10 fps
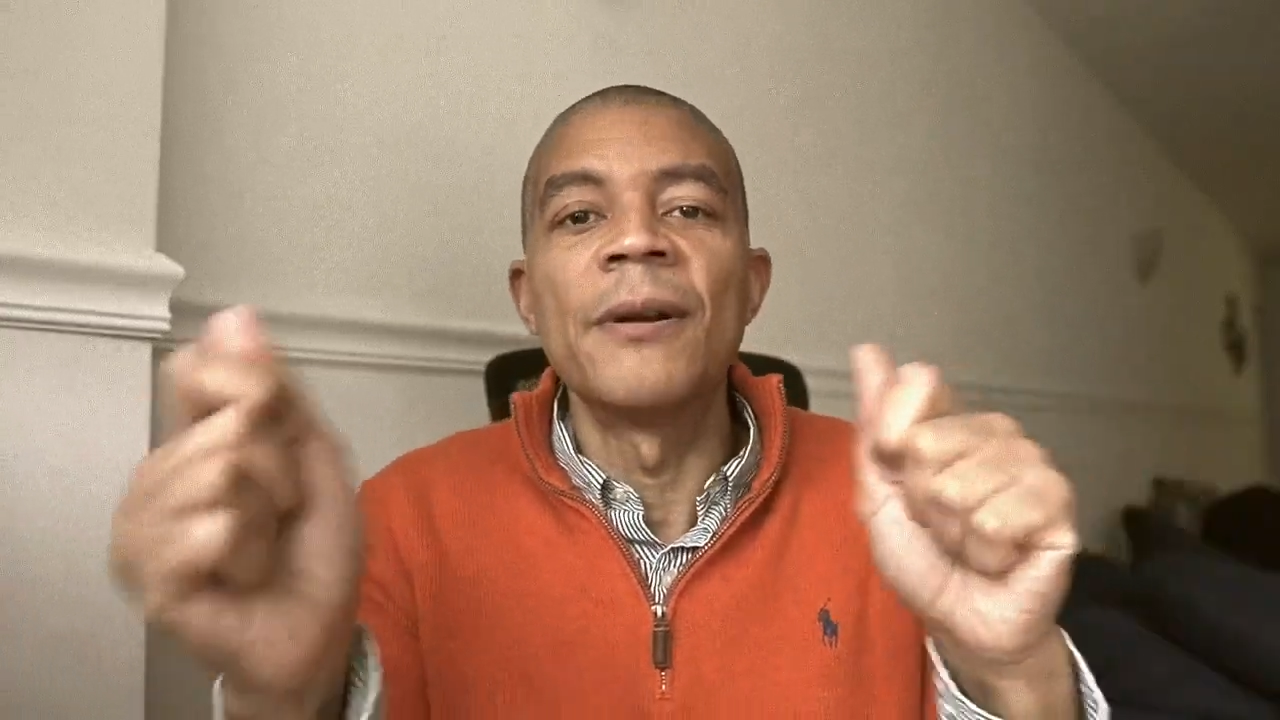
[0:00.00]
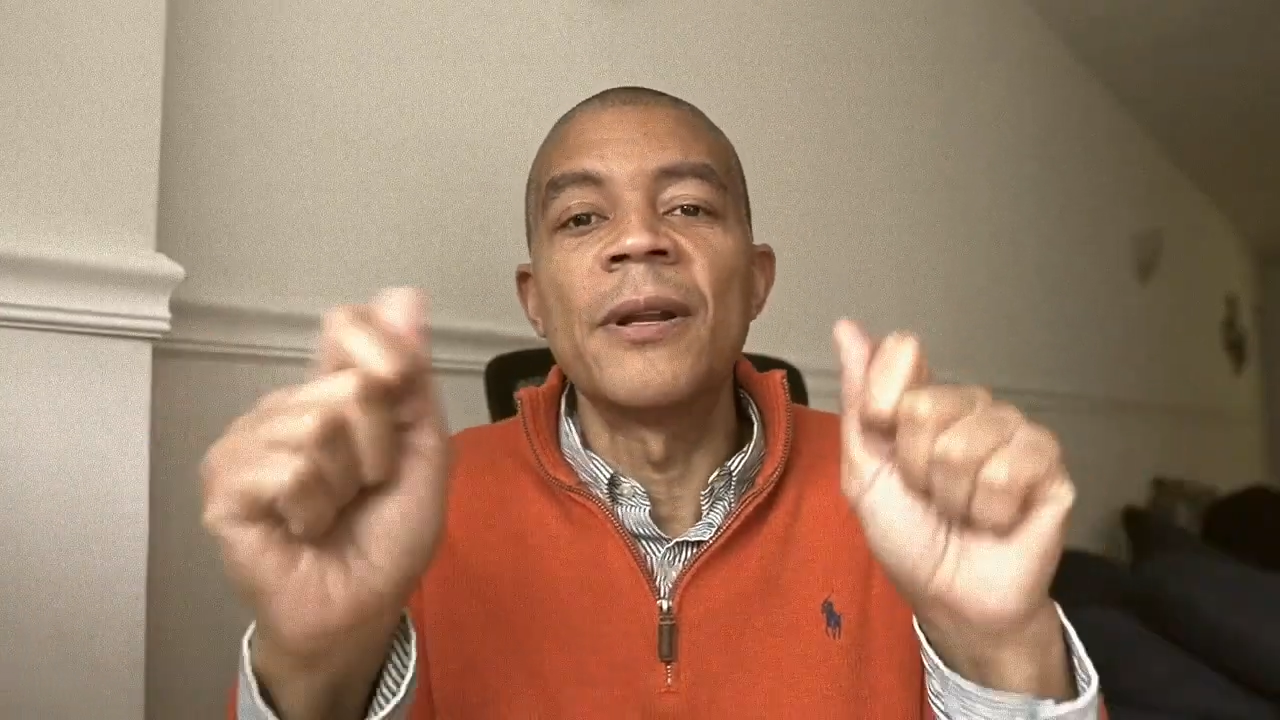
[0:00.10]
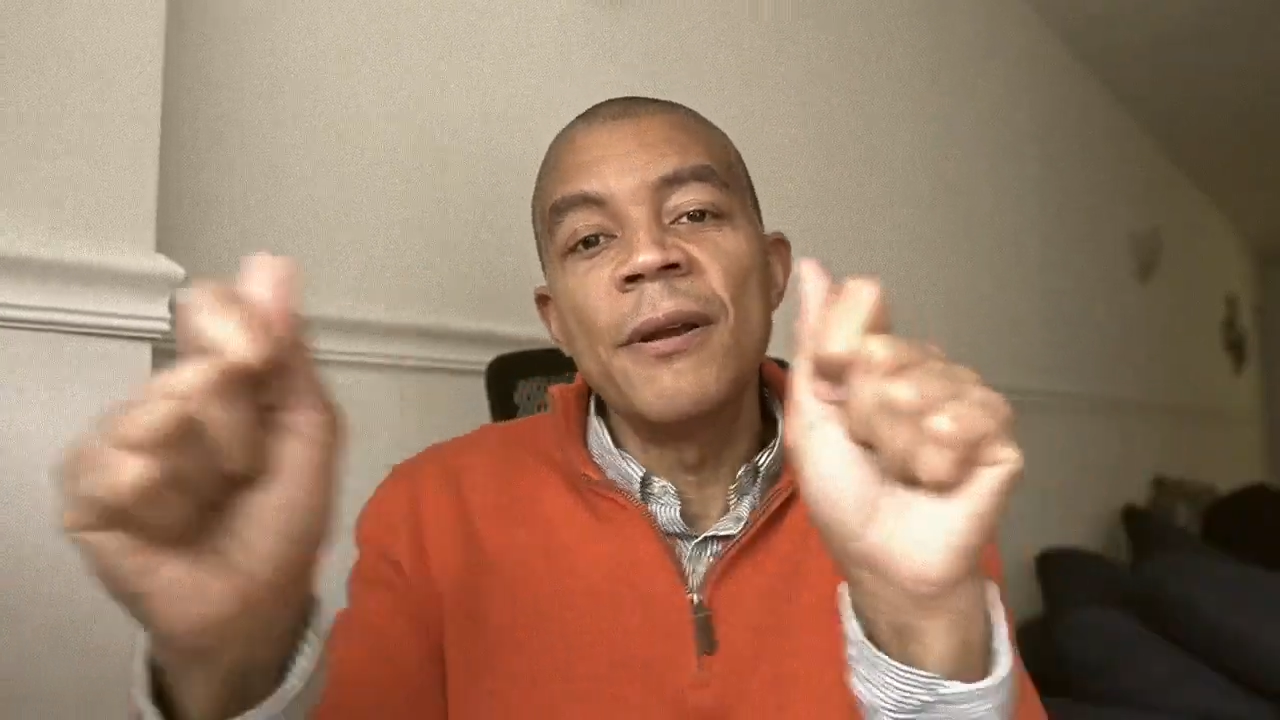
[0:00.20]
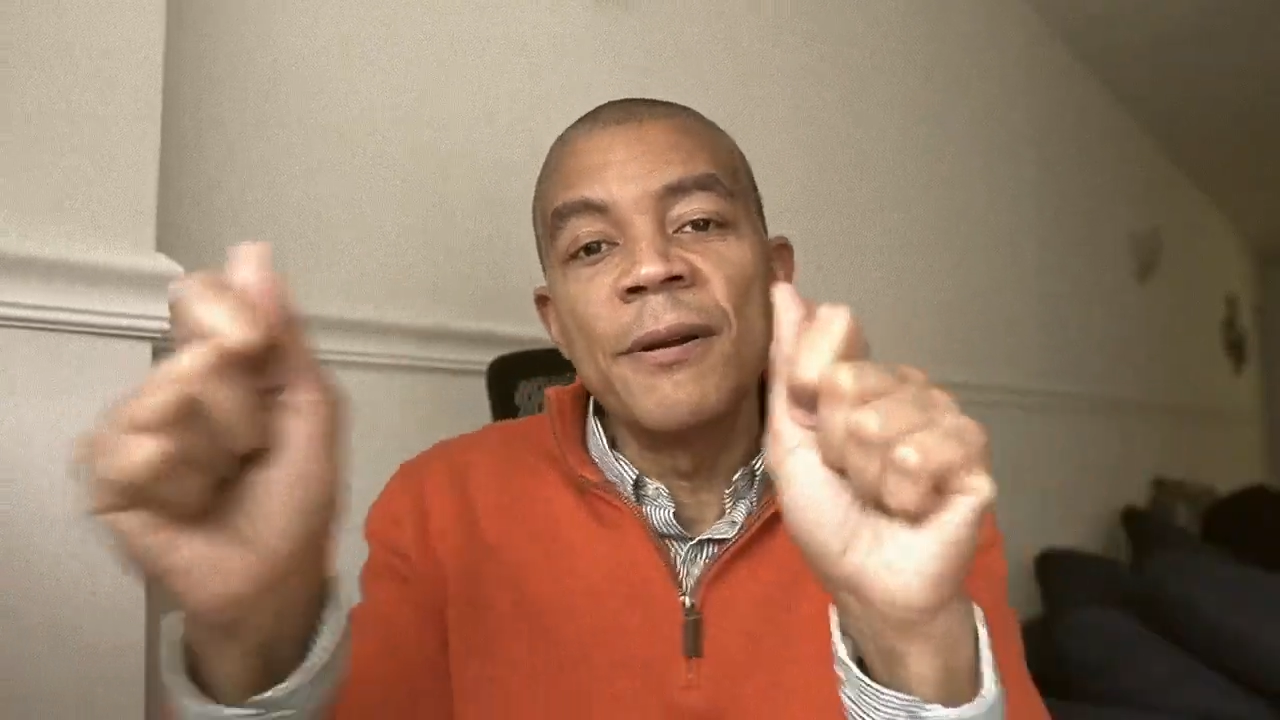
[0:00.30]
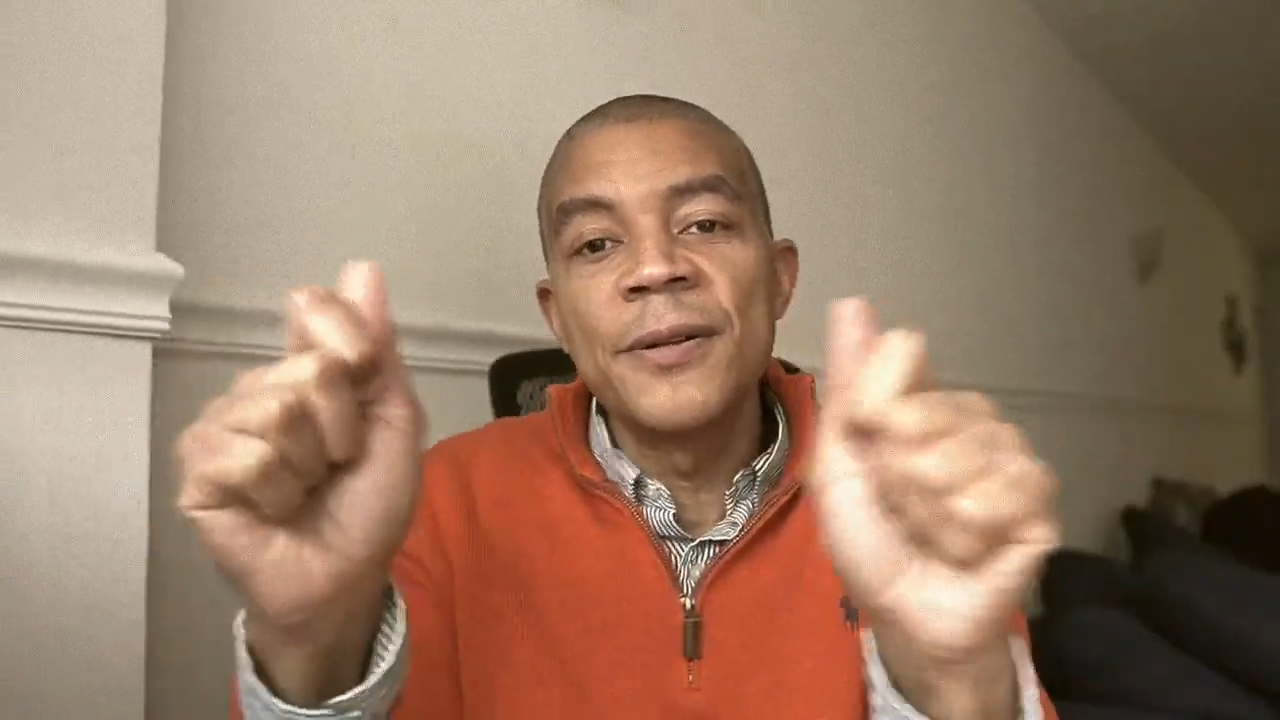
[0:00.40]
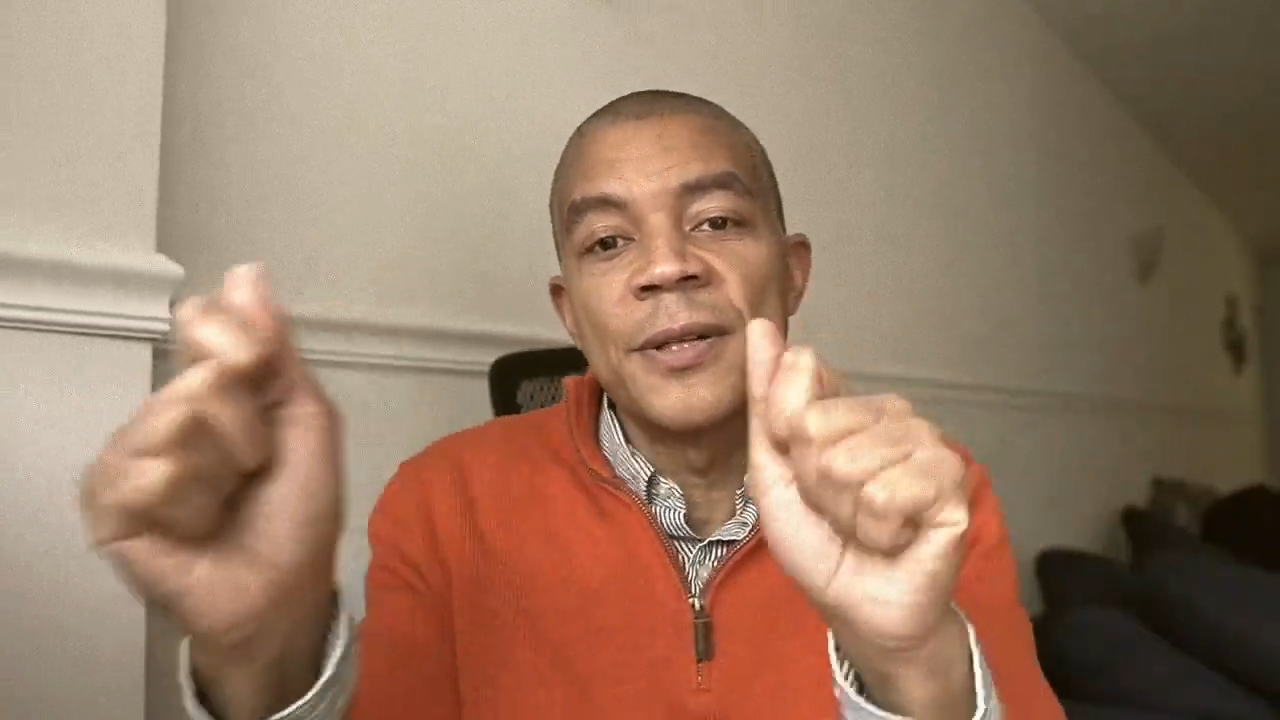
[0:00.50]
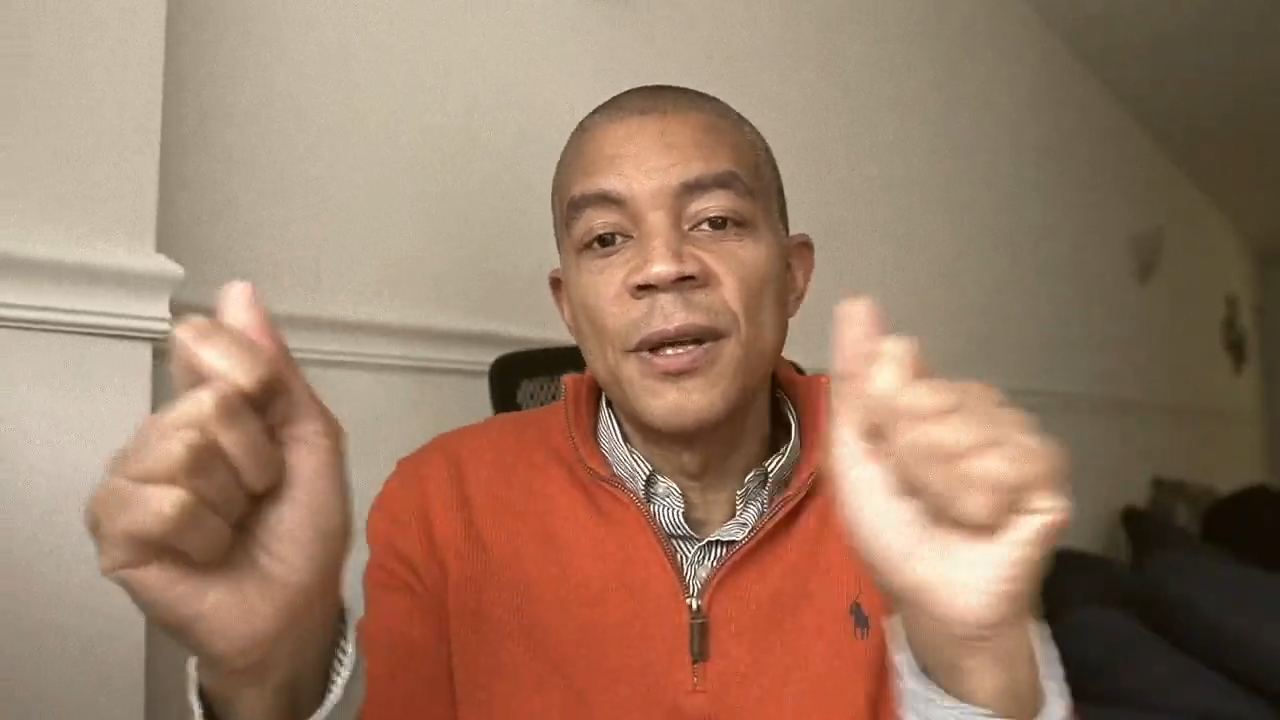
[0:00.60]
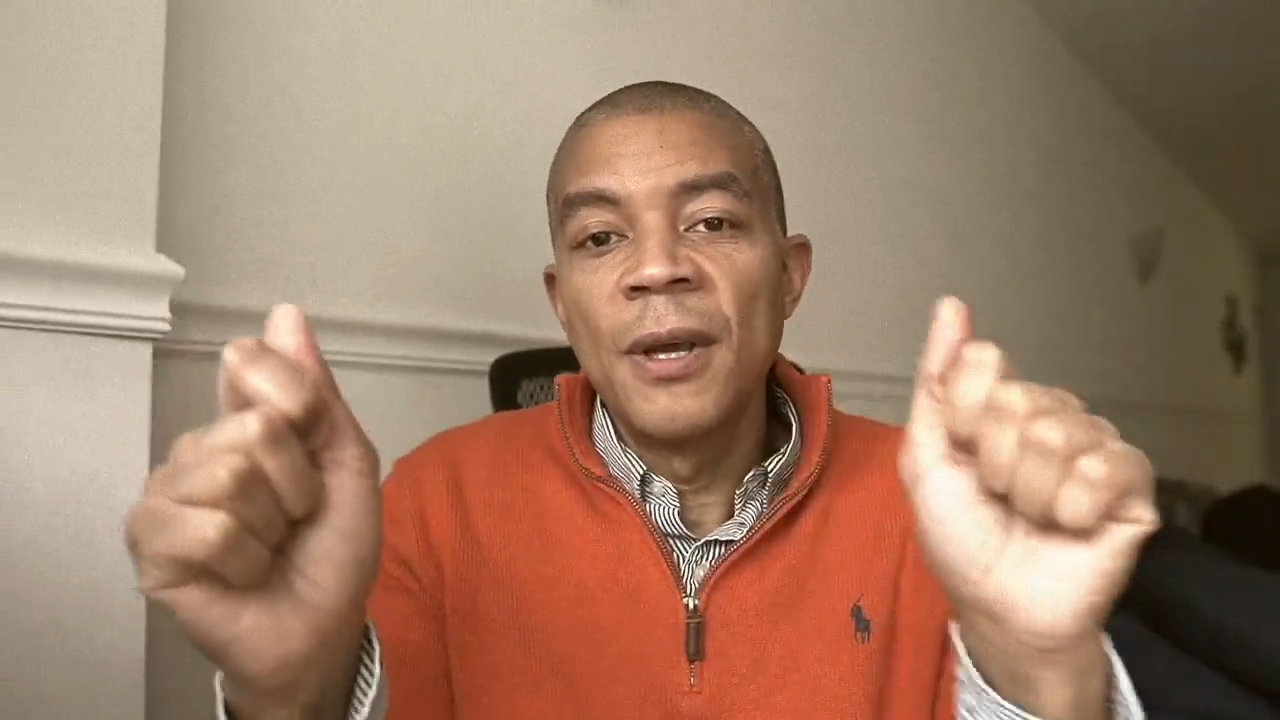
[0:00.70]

and here's